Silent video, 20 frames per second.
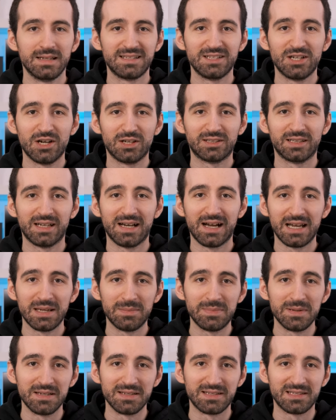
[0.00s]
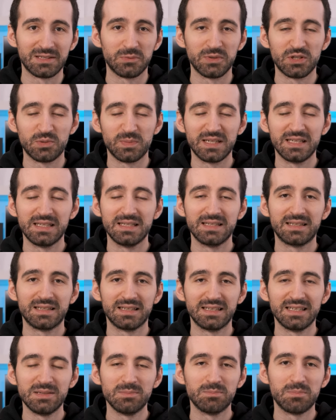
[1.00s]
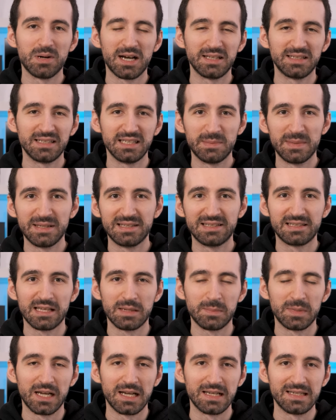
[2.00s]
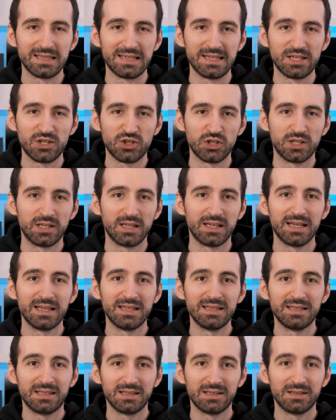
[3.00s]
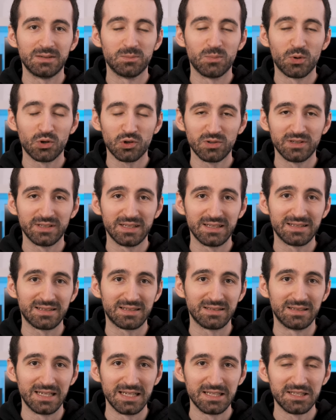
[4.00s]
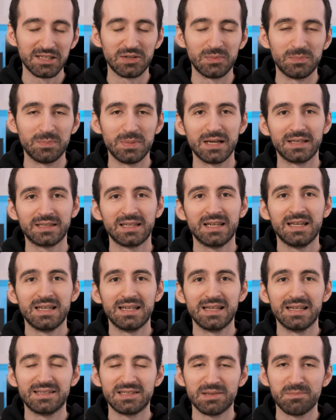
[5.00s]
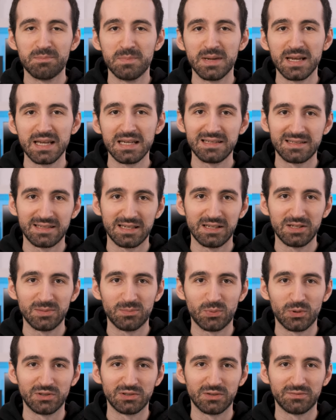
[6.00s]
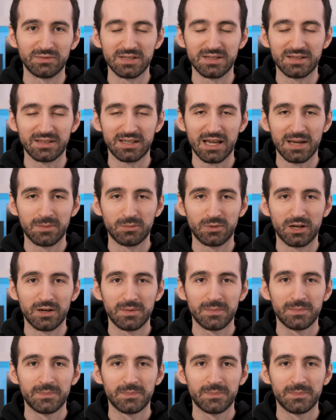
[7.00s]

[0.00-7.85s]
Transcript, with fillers: it's got IBIS, which means in-body image stabilization, and more on this later, but it's the main selling point of this camera.